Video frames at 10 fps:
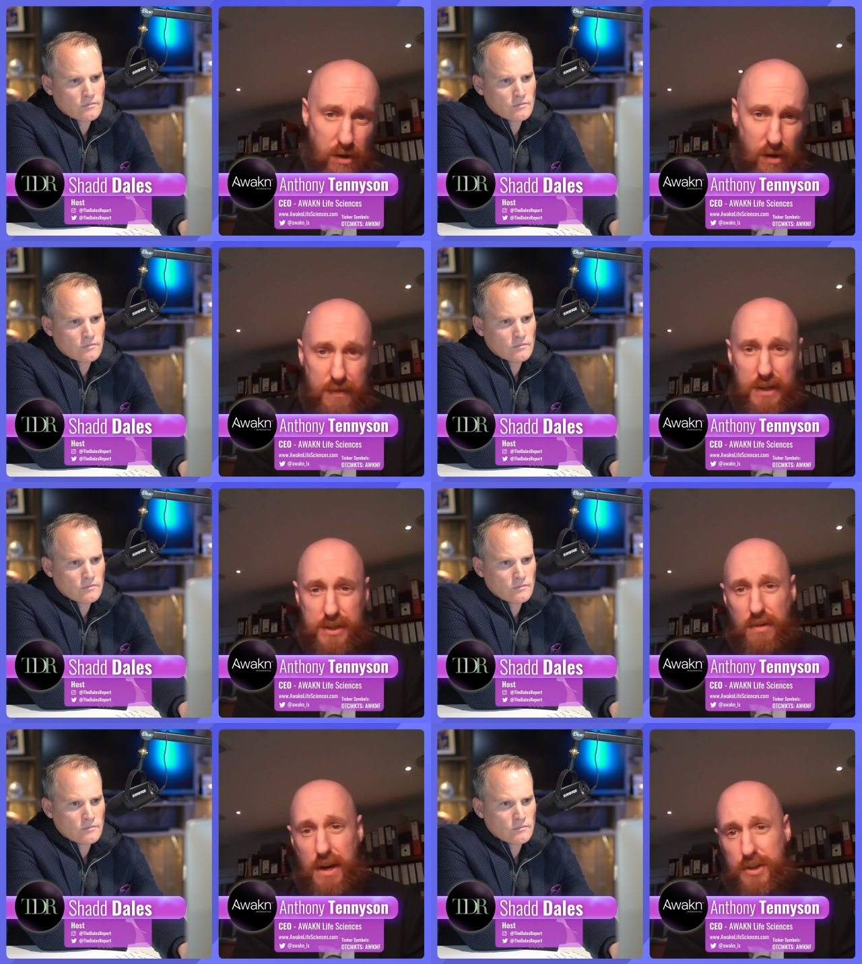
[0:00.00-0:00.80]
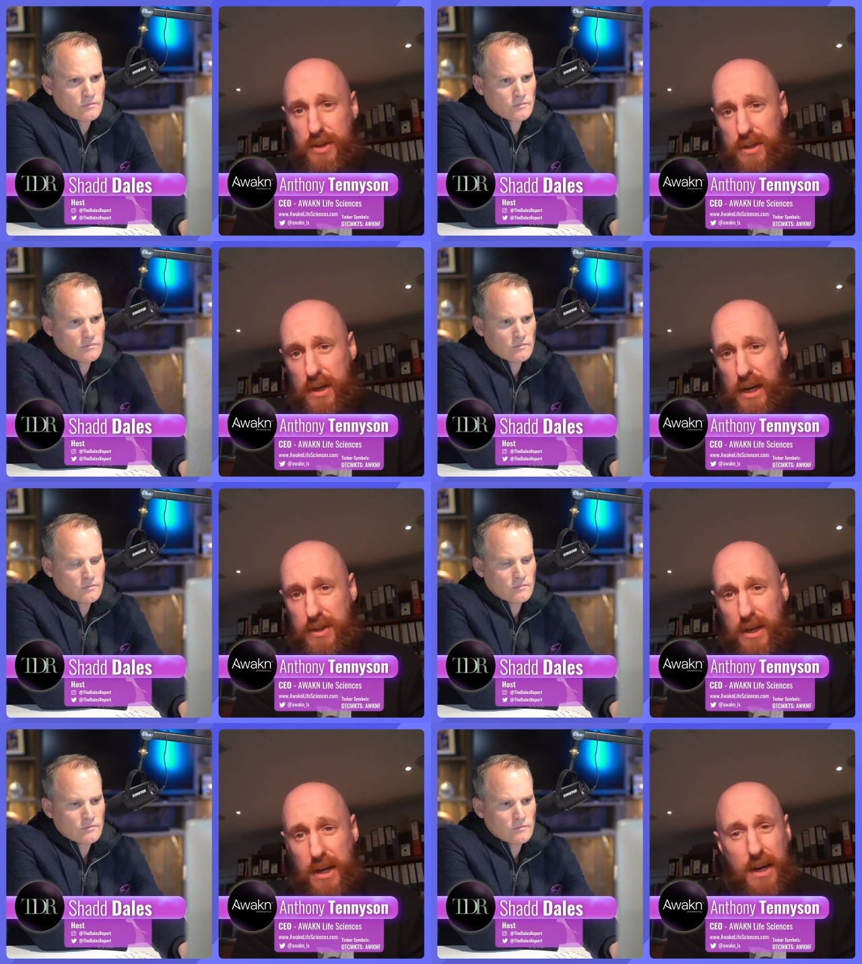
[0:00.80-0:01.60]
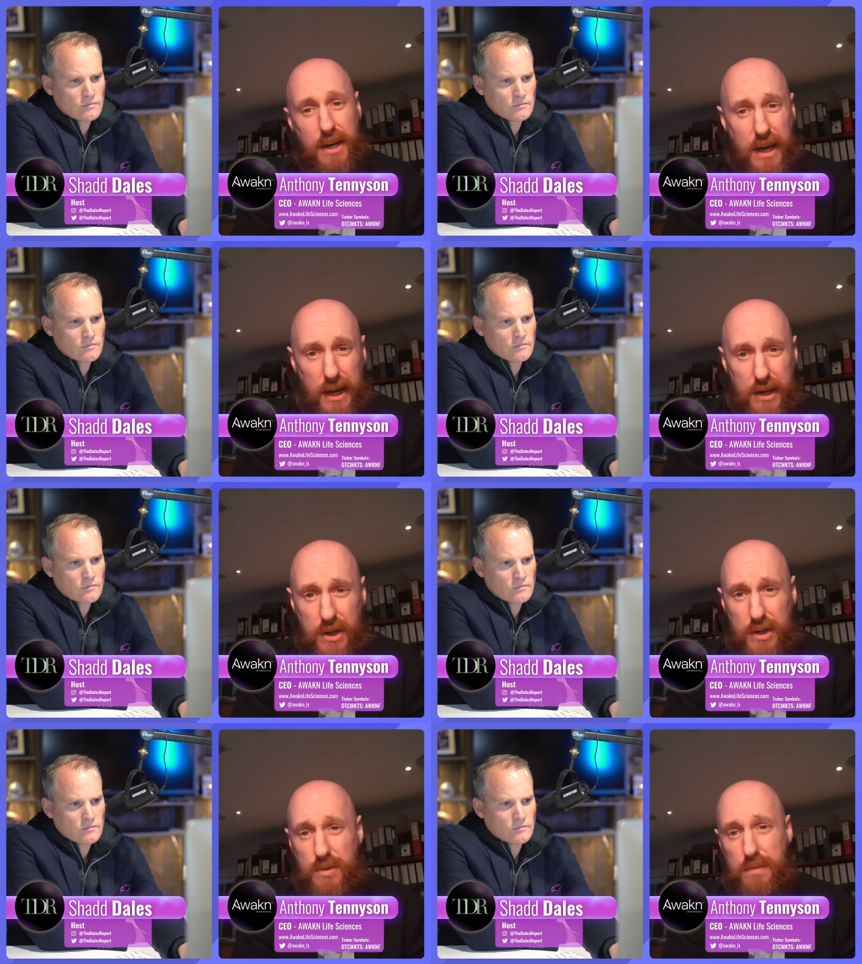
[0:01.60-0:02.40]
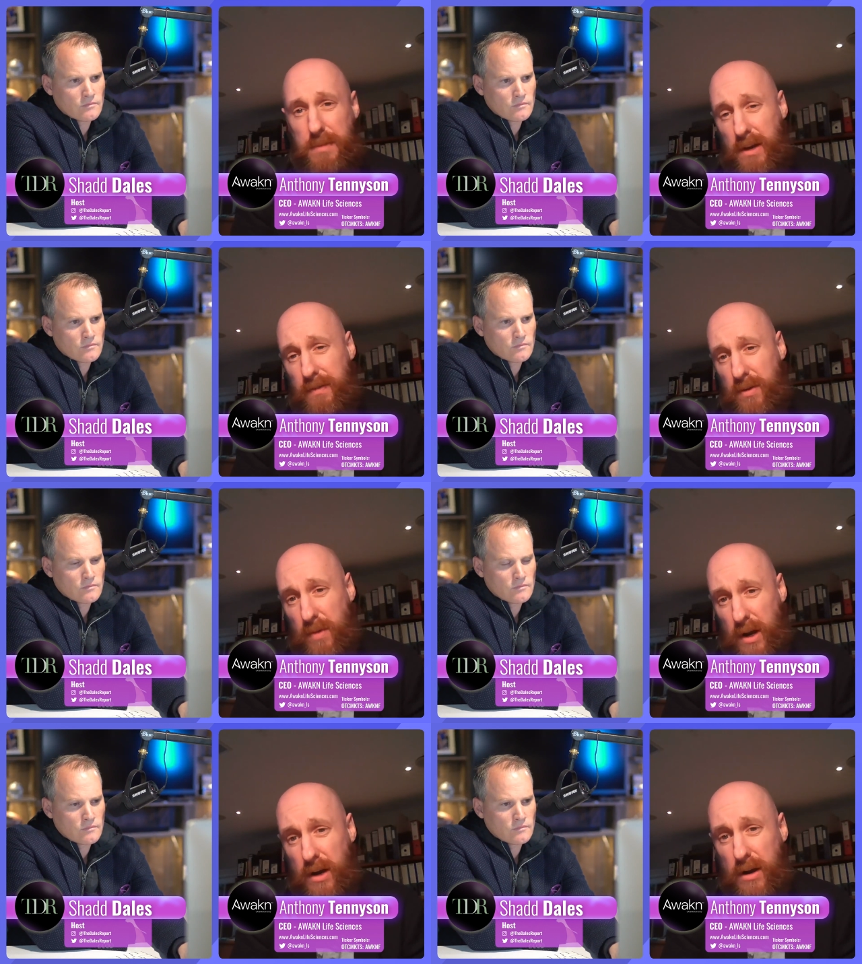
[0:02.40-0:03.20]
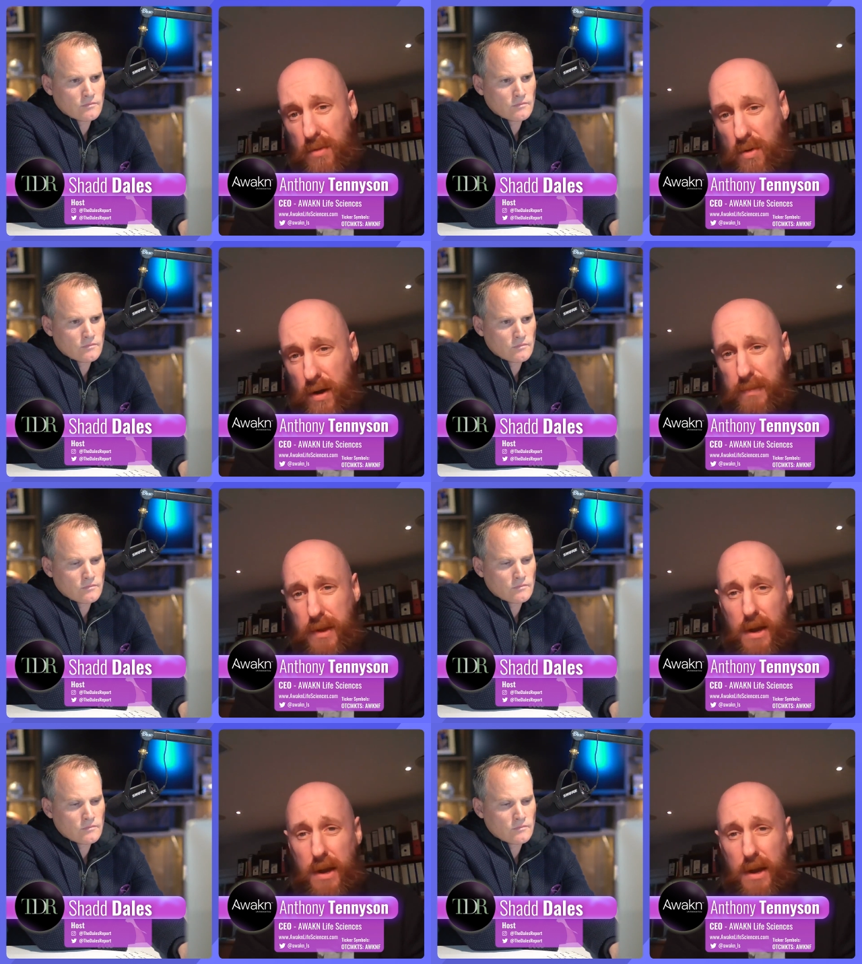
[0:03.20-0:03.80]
Speaker 1: at our investor relations site, get in touch with me if you want to learn more.